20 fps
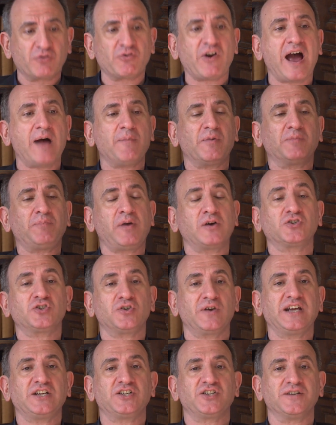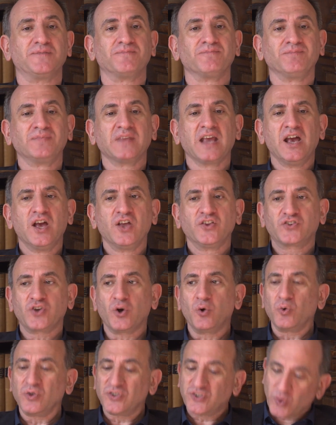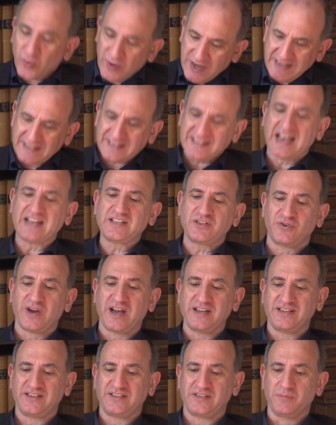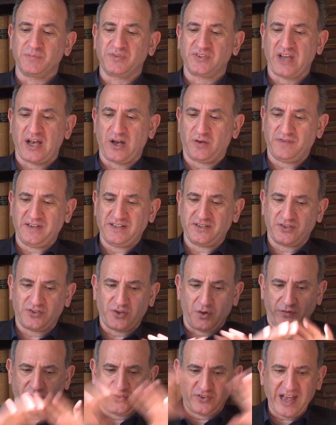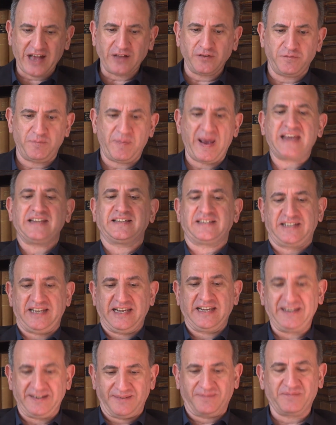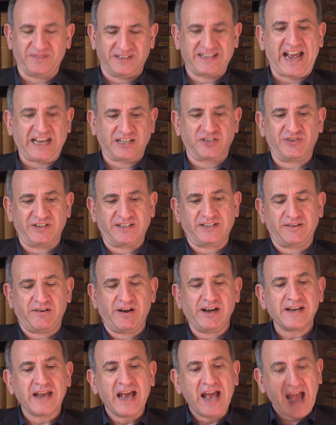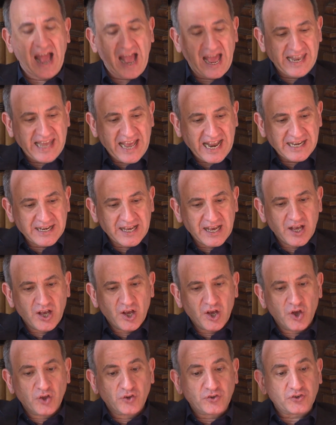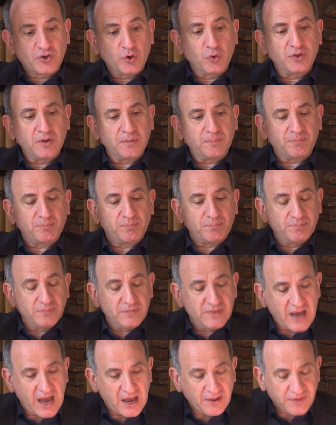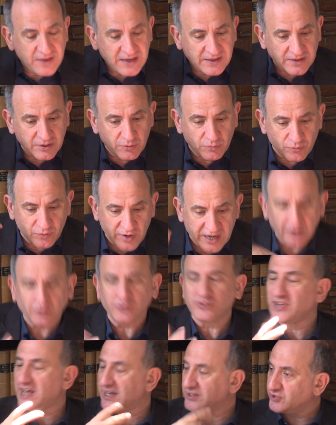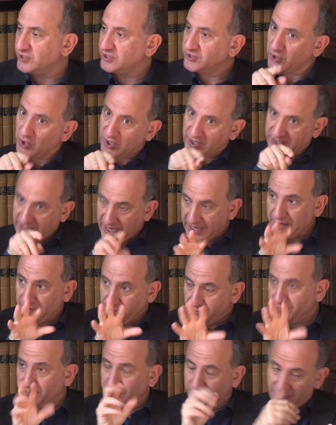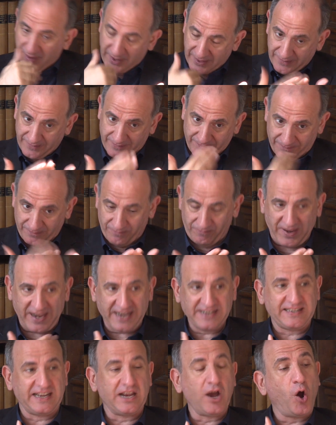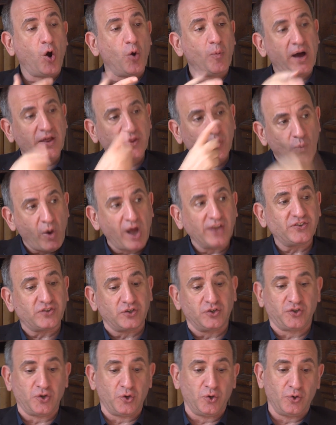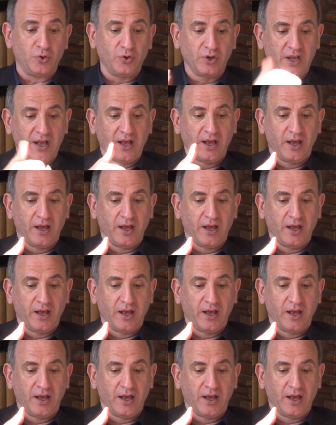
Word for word: grammar punctuation. So, so he satirises himself. He's a sort of self-basting satirist, right? And then, so the, the, I think the real satirists who are kind of hitting home are the ones who do